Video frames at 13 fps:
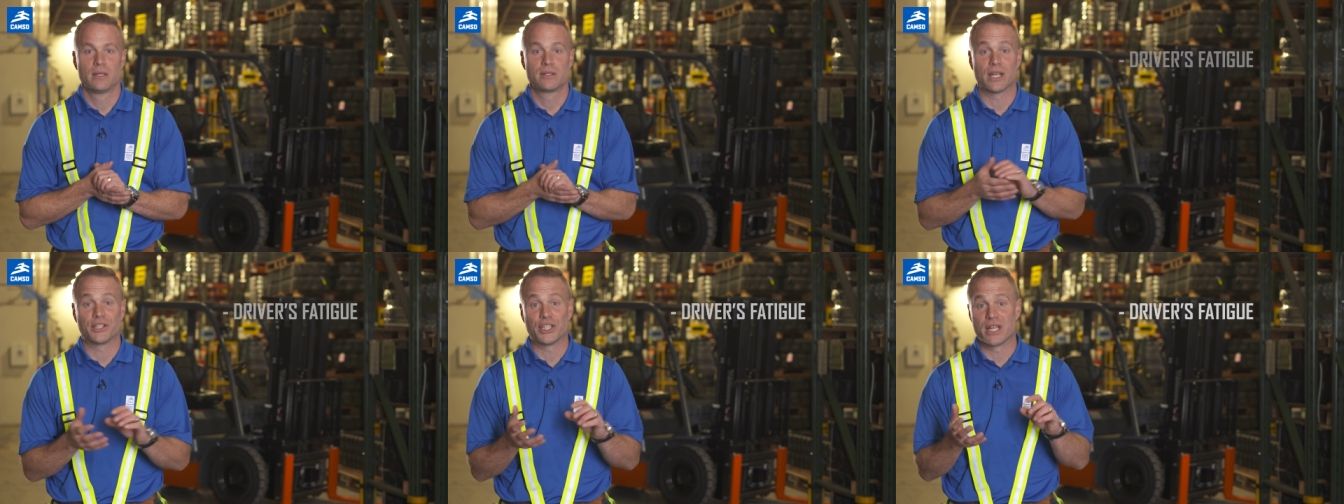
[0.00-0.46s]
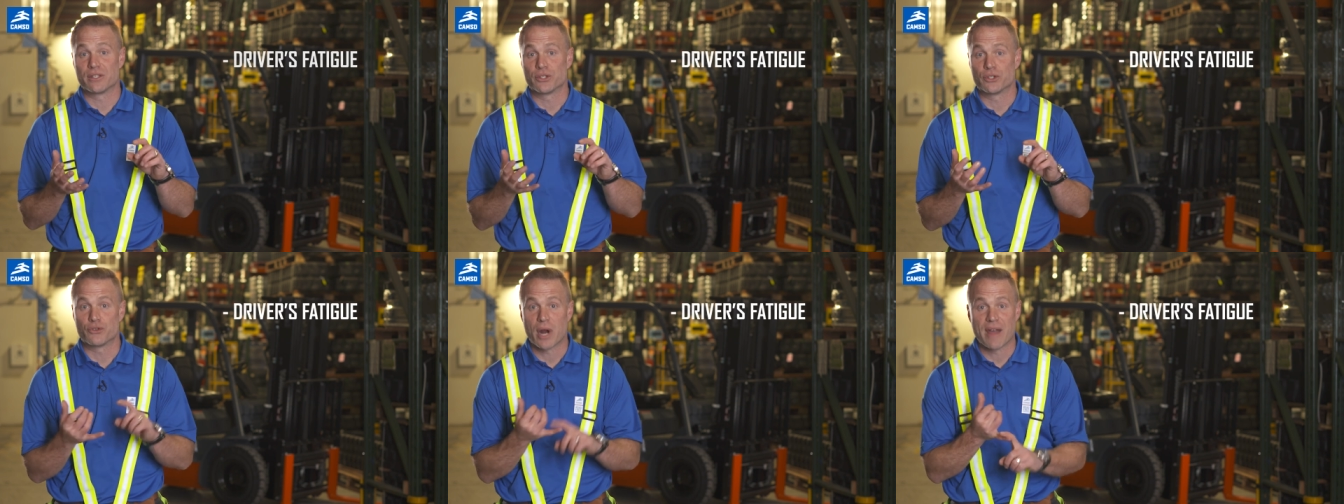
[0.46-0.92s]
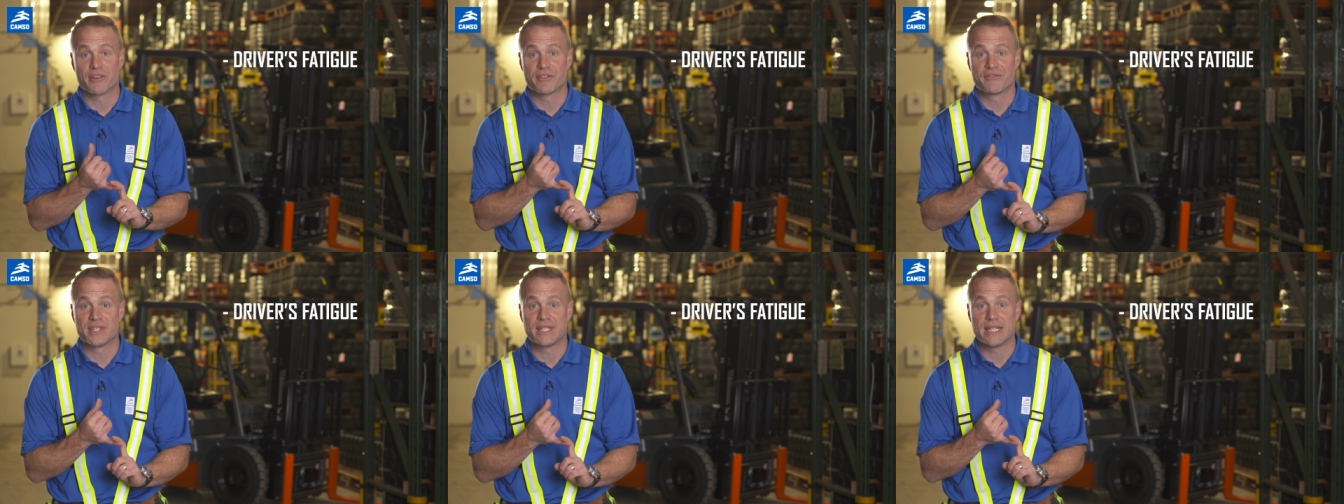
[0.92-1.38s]
such as driver
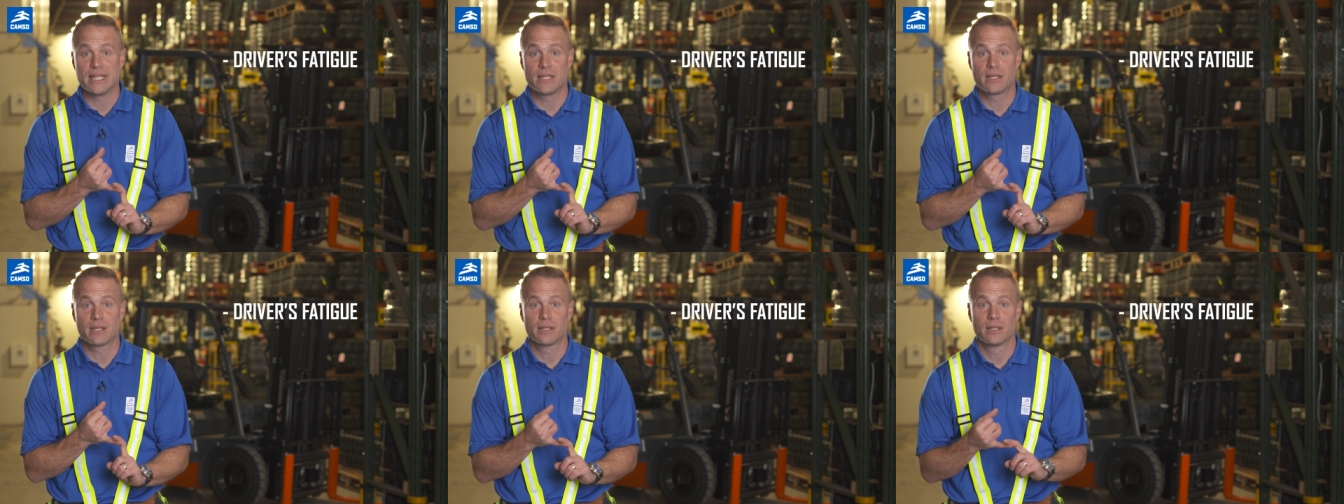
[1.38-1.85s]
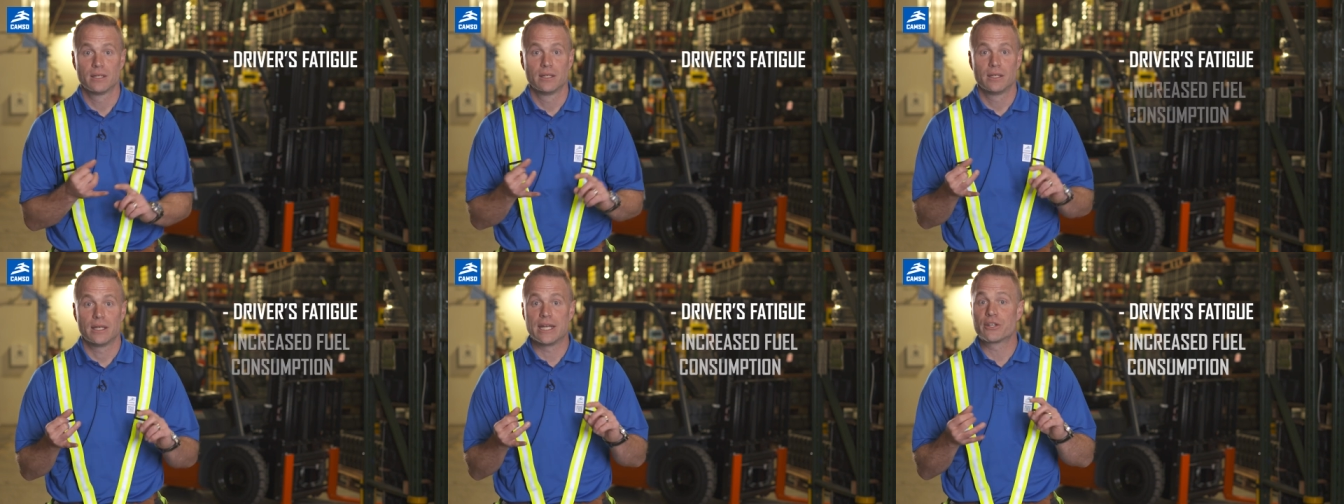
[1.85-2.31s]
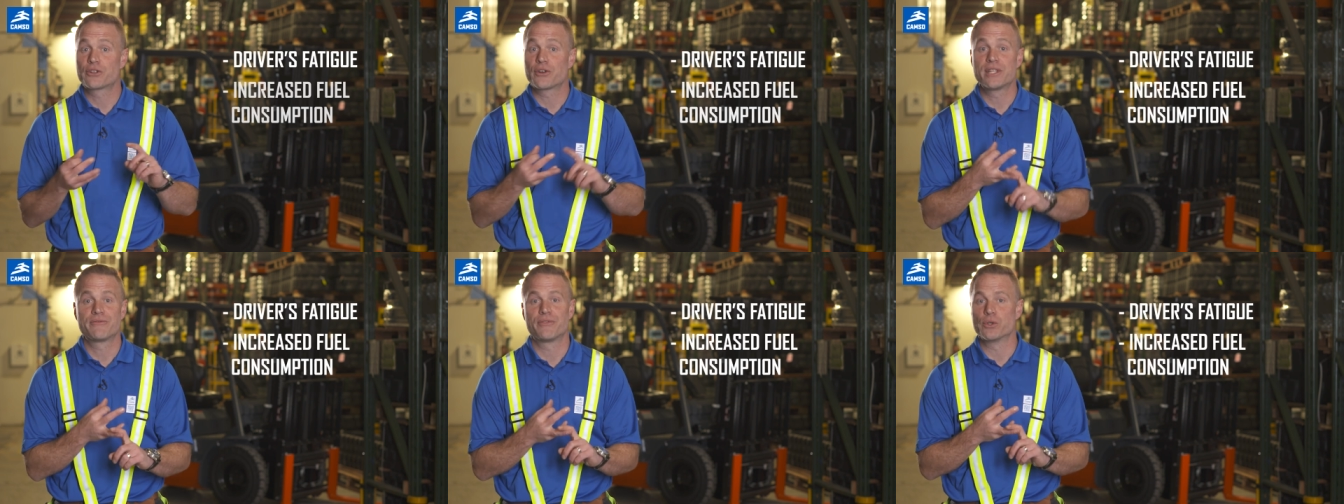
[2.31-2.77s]
fatigue,
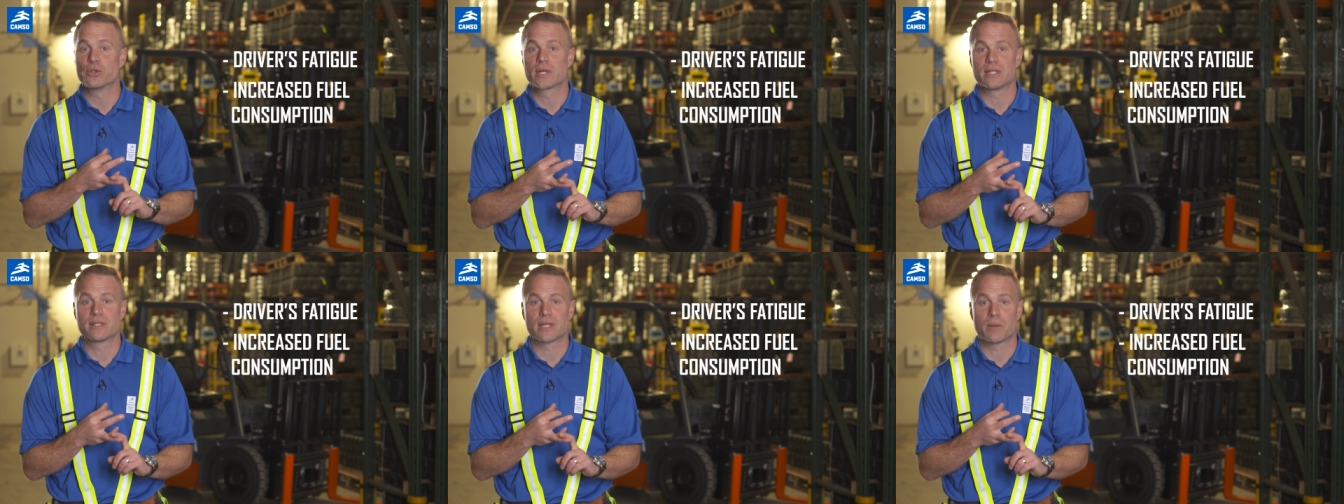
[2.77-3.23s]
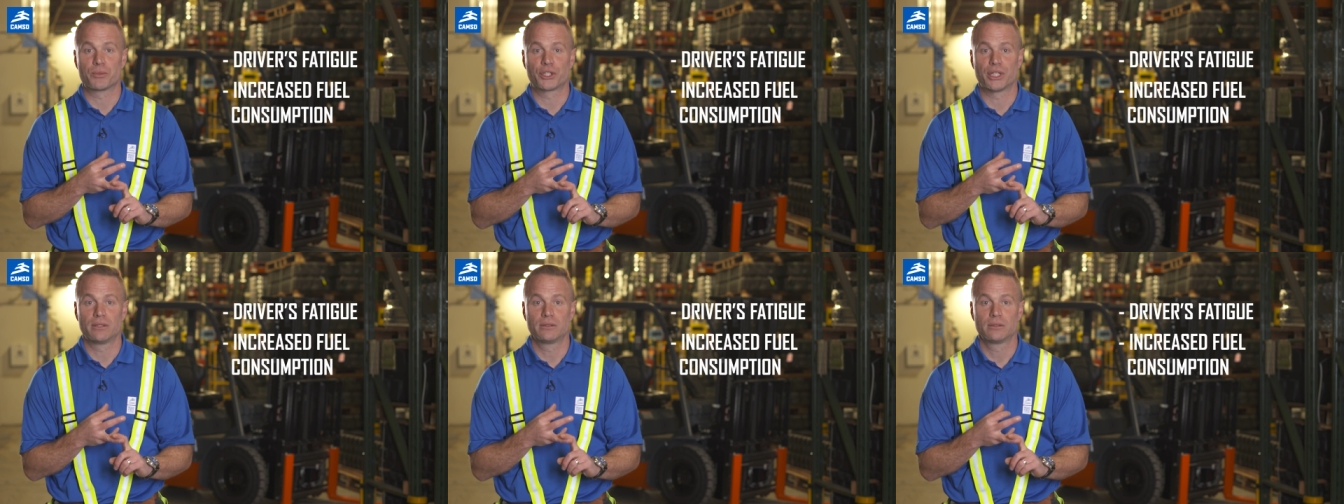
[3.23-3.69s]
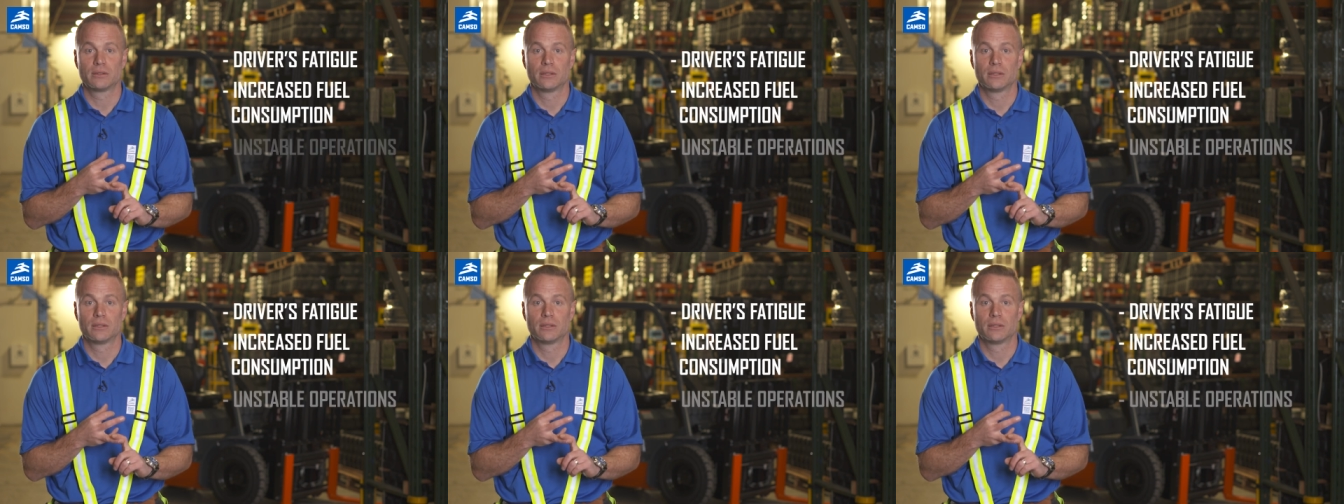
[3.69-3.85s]
increased fuel consumption,